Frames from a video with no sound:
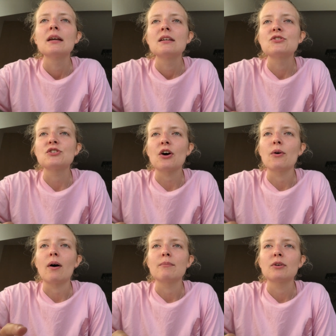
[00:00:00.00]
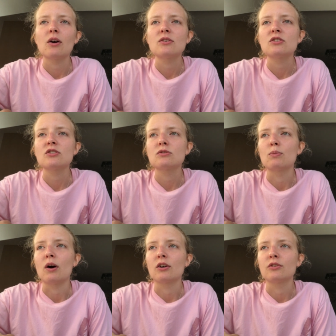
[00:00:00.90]
so I'm going to just
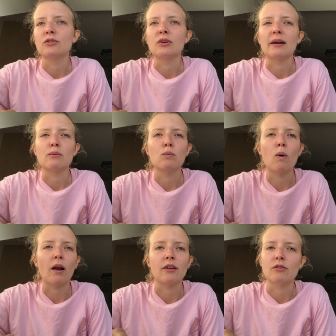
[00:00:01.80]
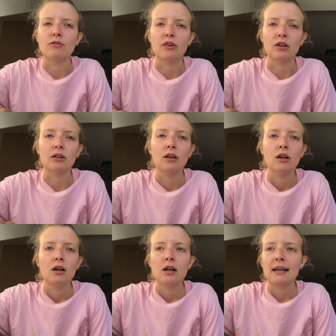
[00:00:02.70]
work through like one of the
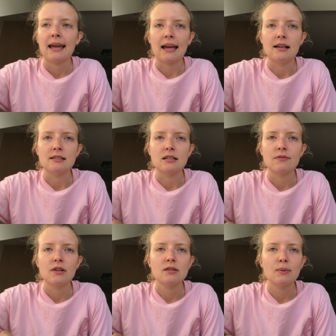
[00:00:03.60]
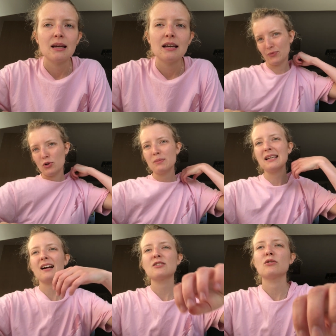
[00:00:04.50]
cases for this week
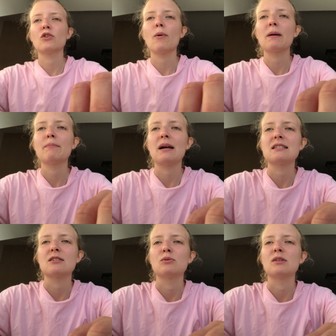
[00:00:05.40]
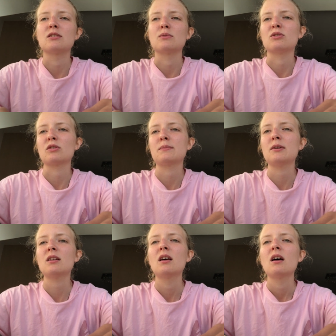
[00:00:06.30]
normally I sort of copy and paste this all into a
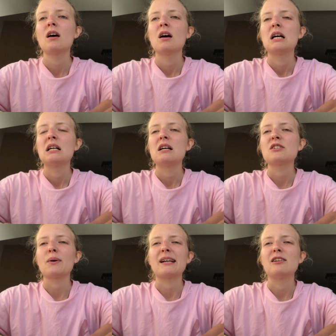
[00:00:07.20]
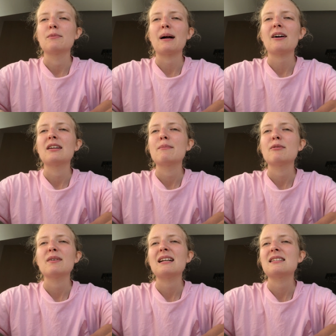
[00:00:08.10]
document so I can look back on it.
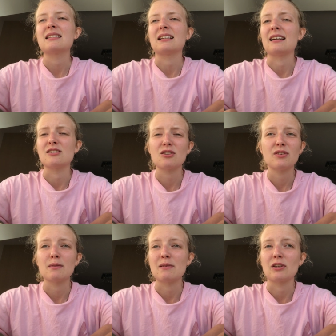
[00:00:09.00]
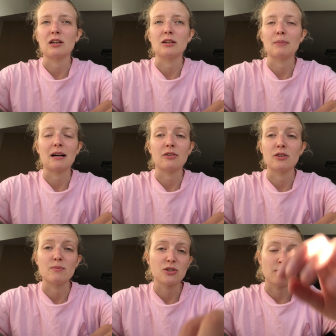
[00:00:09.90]
But realistically, I don't think I'm ever going to look back on
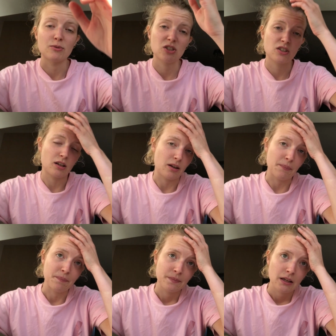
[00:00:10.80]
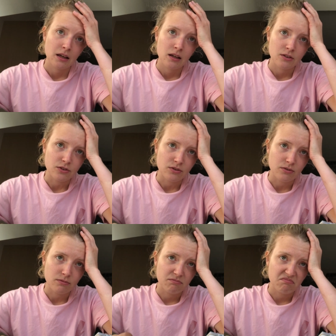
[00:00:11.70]
them, so I'm just going
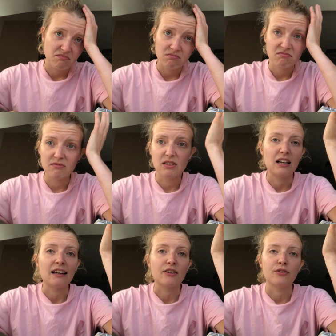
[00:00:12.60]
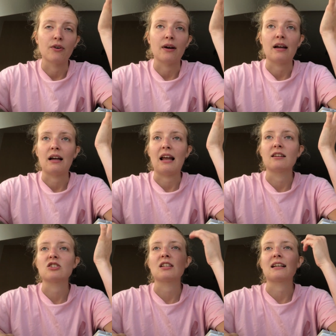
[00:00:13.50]
to click through it
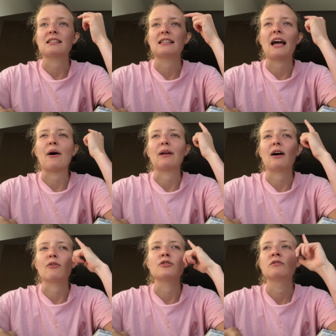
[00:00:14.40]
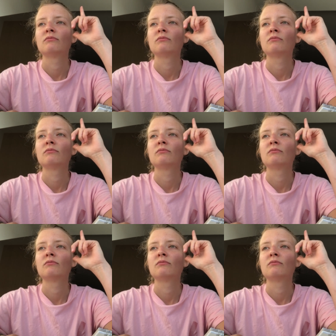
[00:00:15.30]
and just like say out loud